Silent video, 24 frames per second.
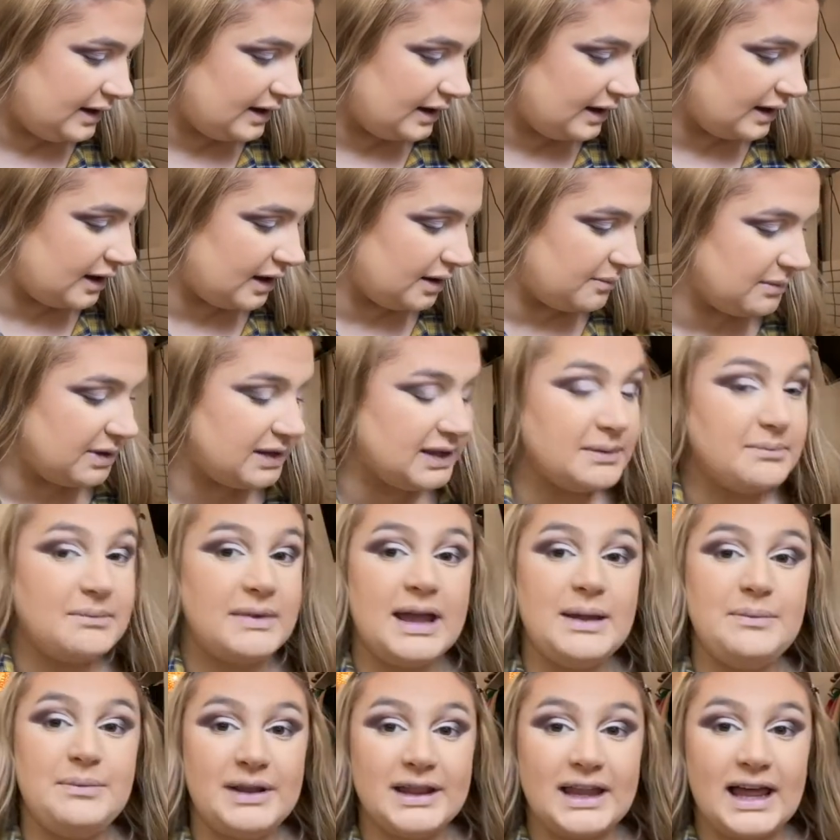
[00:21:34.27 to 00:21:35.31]
Um, and then
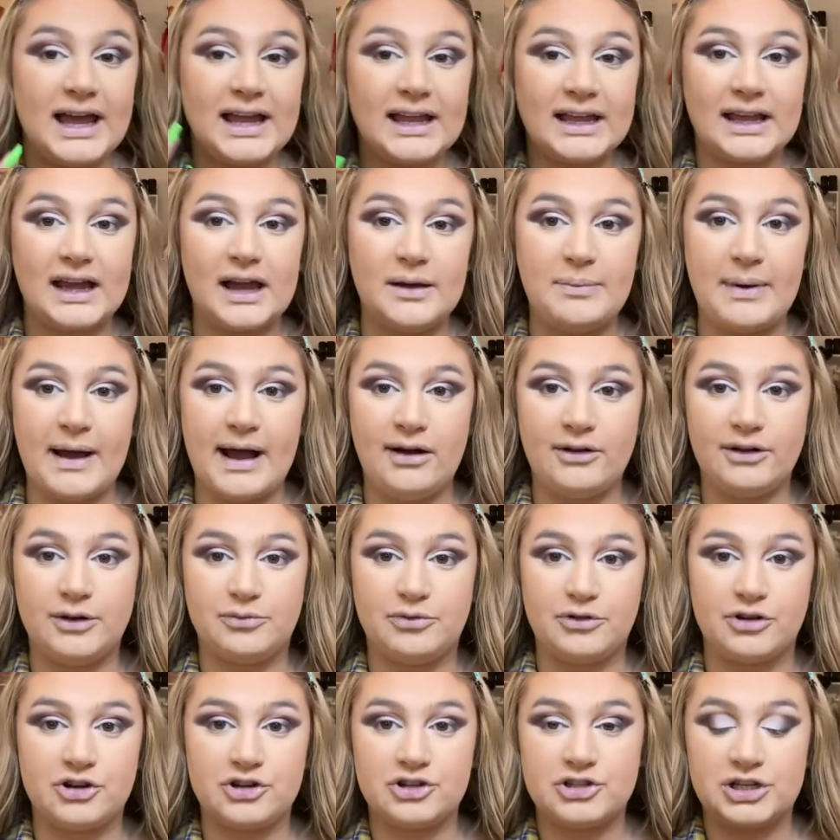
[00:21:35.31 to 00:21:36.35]
maybe like a powder
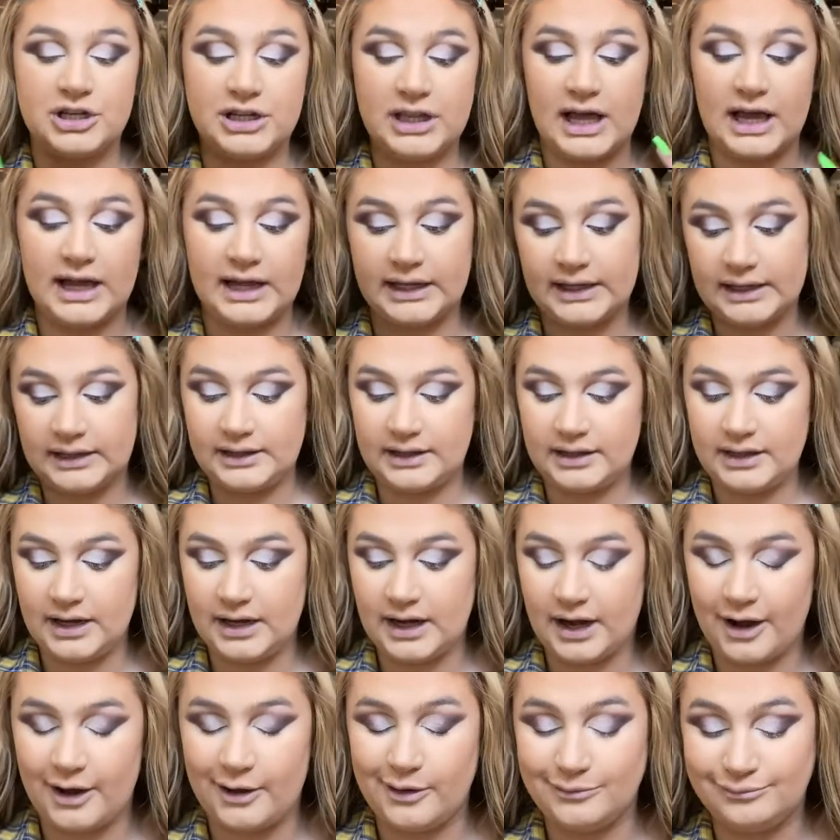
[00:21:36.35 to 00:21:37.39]
brush to like, you
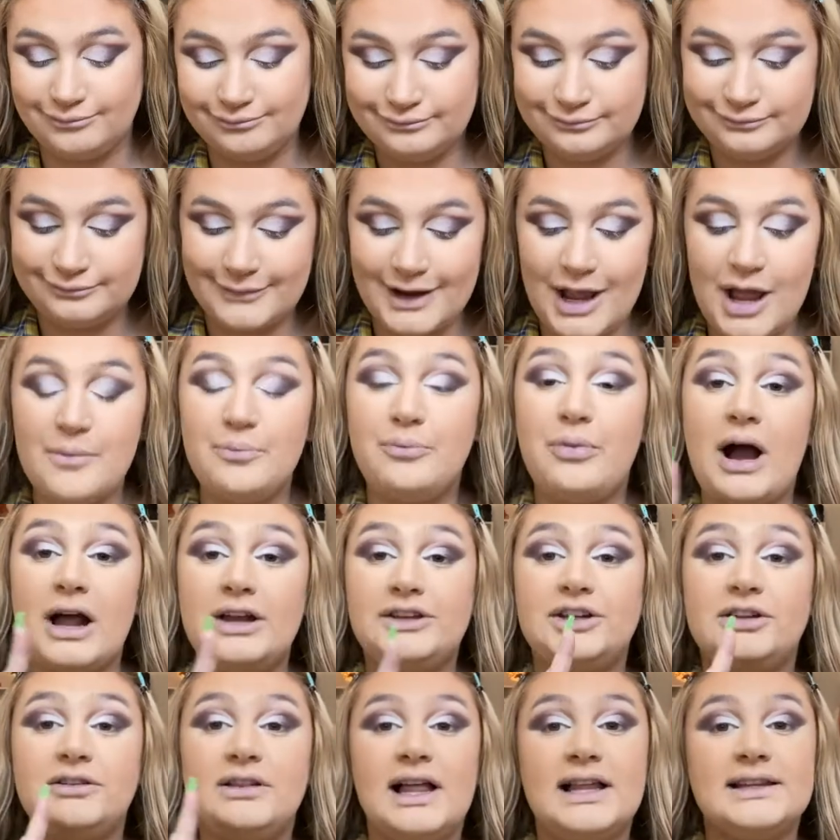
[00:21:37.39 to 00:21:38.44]
know. But I
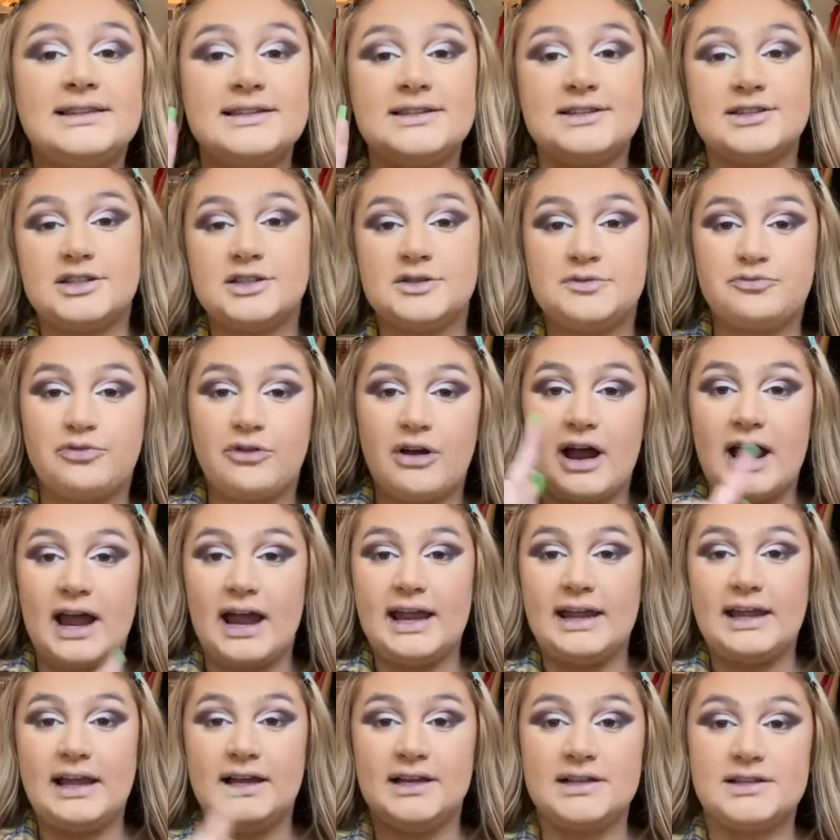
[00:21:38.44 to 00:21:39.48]
do like to
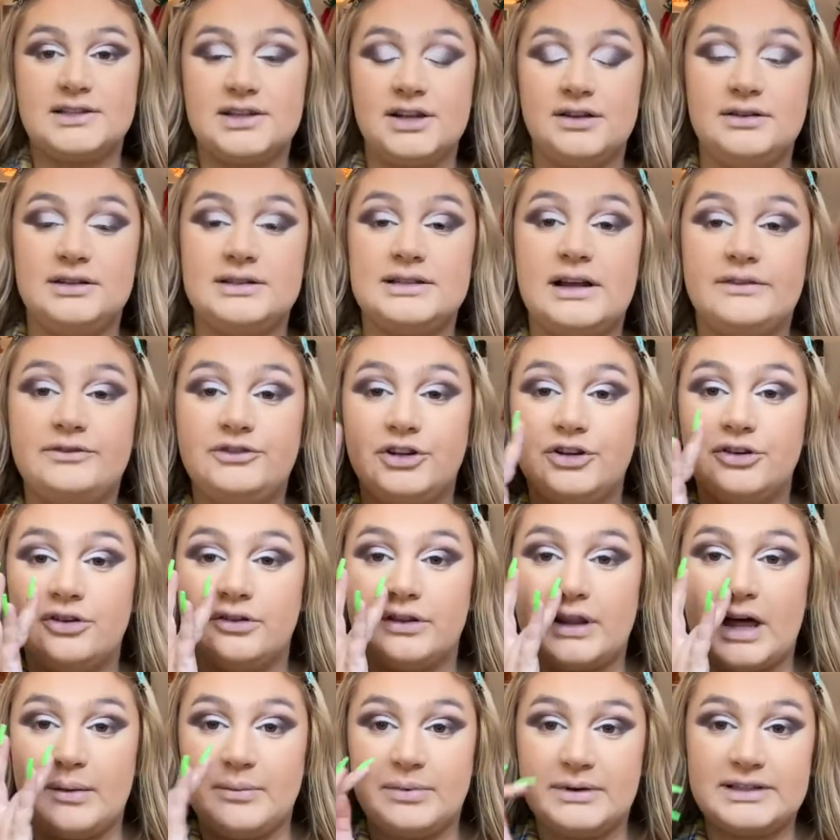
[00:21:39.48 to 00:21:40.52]
spray as soon as I've done all
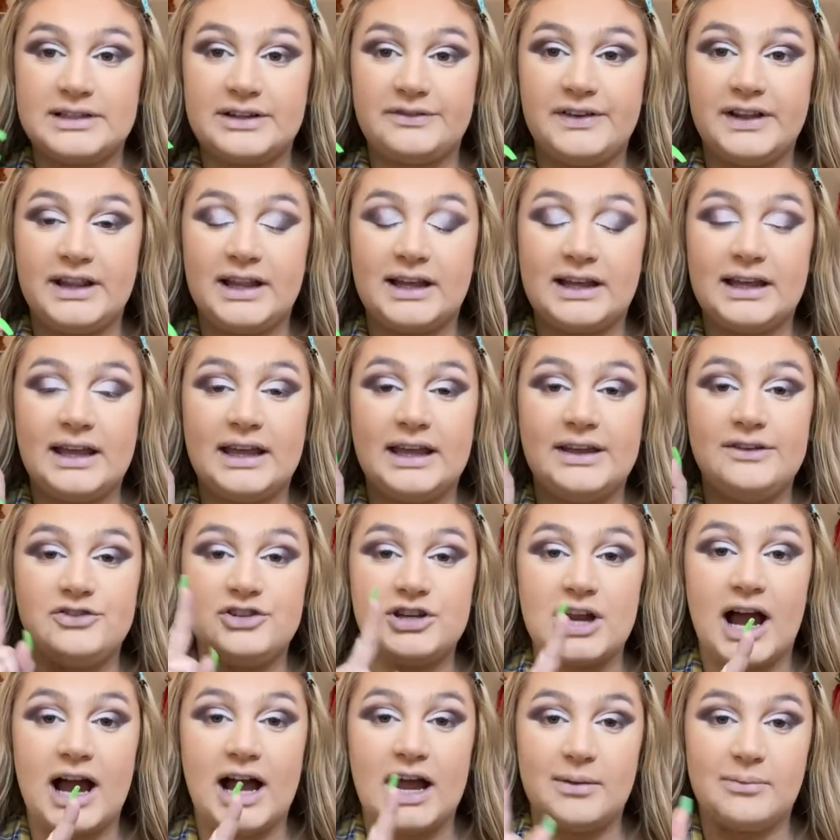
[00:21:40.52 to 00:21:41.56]
that because I feel like it gives
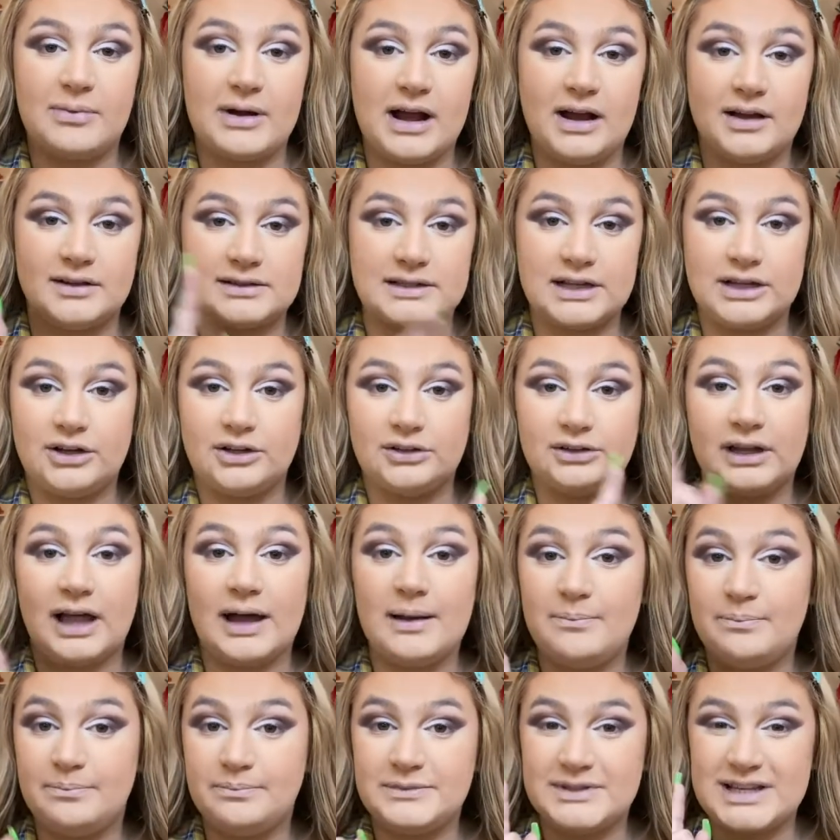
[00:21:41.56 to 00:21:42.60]
your eyebrows a good like
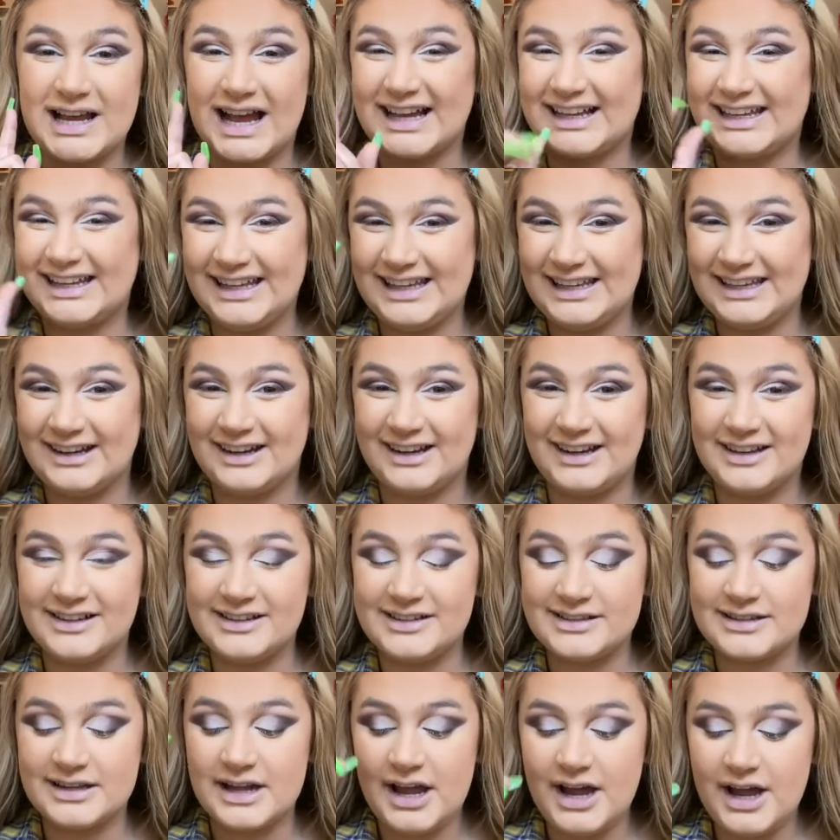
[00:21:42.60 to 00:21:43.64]

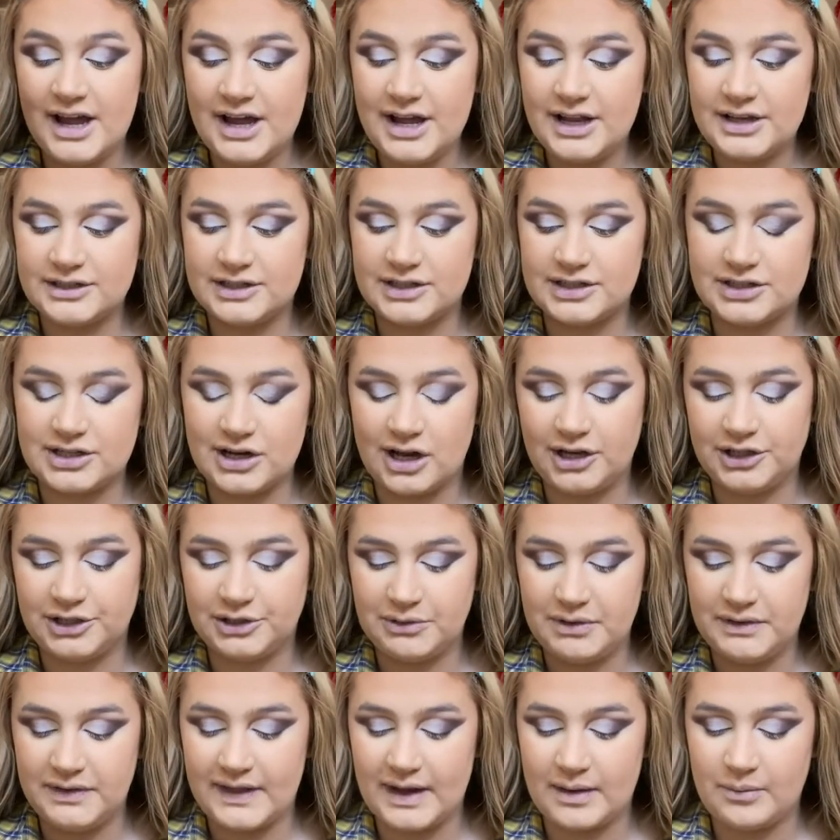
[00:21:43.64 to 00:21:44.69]
tackiness to start
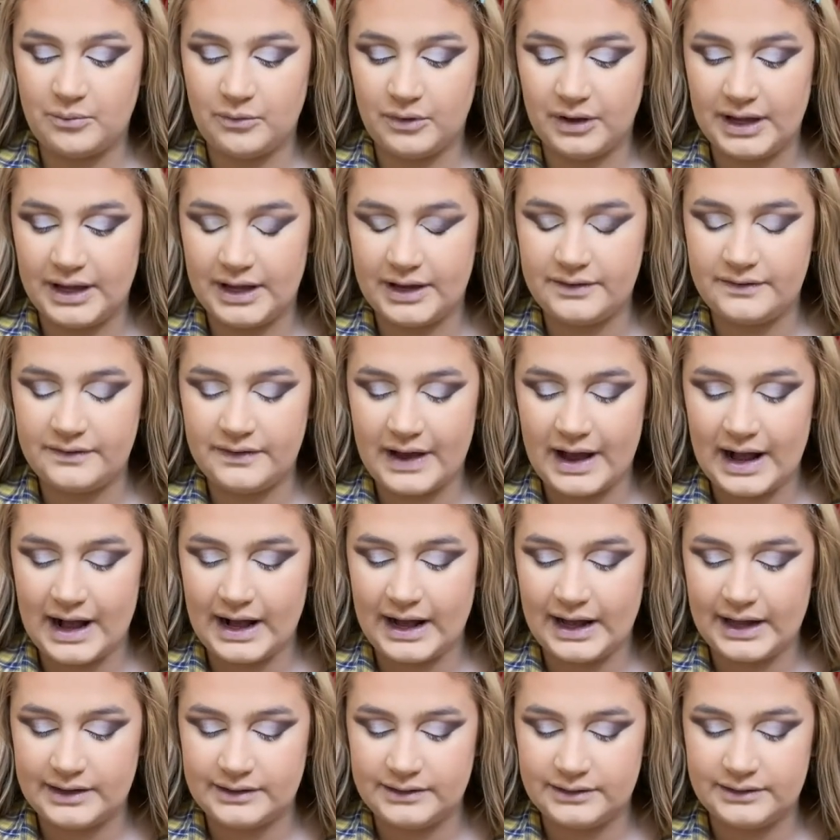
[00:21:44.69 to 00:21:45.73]
doing them with
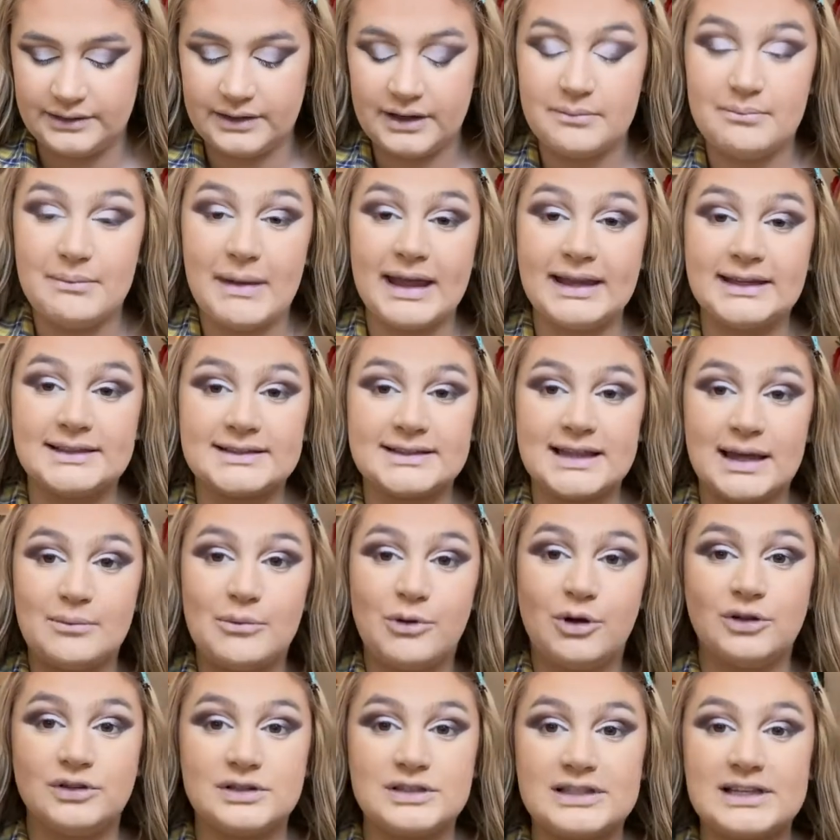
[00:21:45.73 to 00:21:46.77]
and makes them
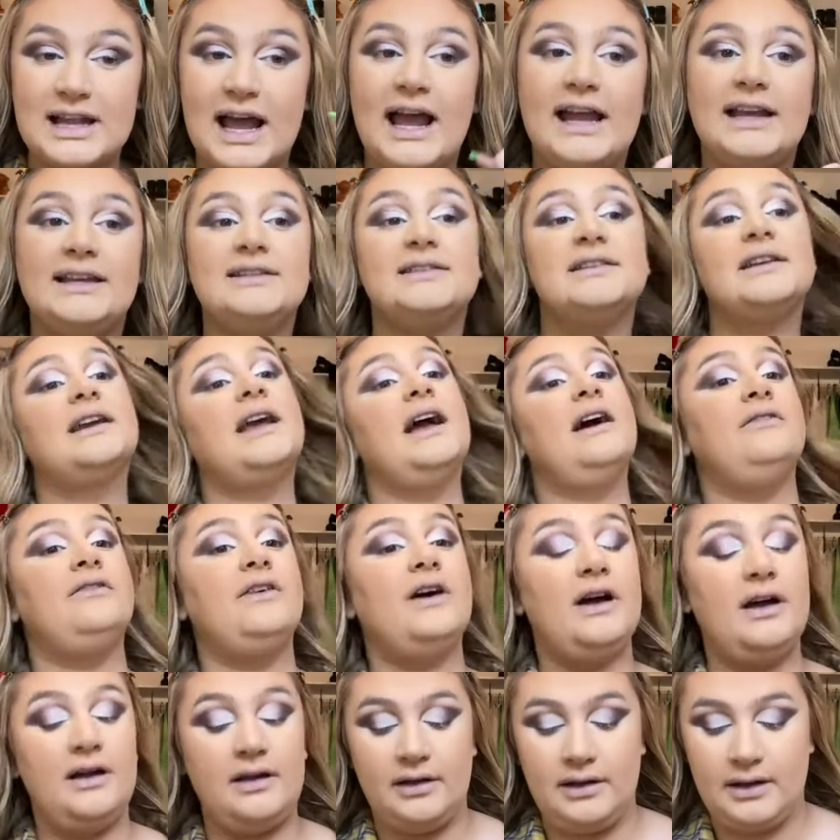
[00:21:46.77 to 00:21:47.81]
all sane
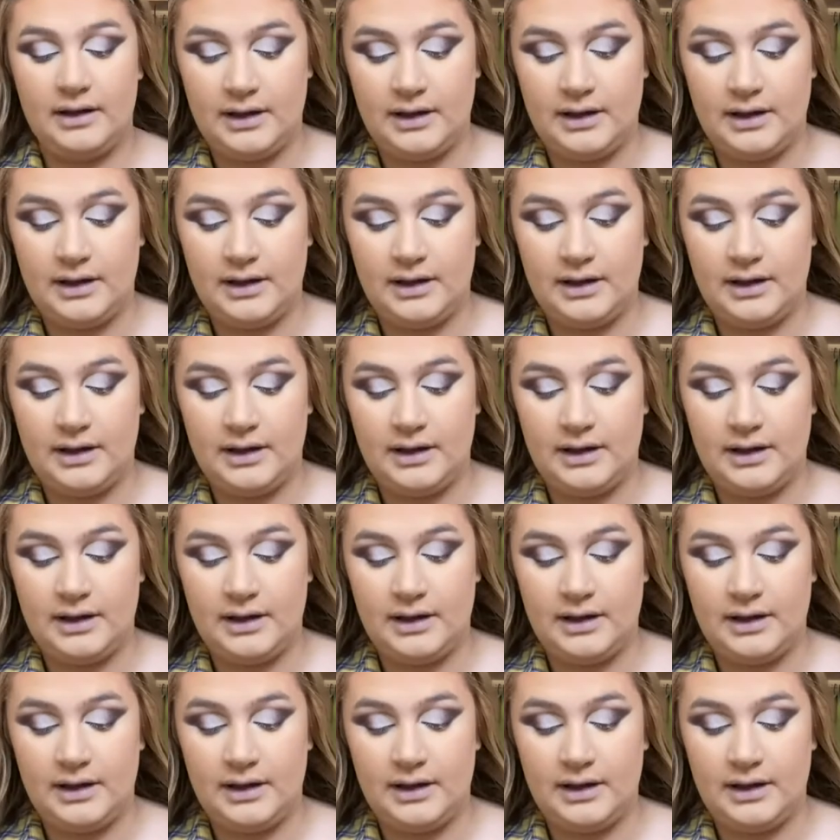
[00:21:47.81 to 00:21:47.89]
together.